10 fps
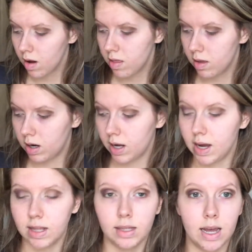And then
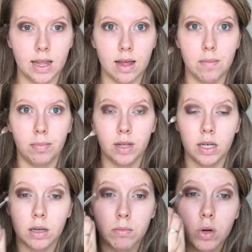again, take that
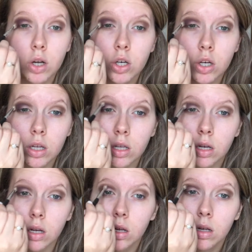blending brush just
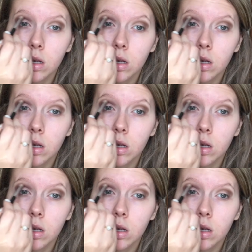to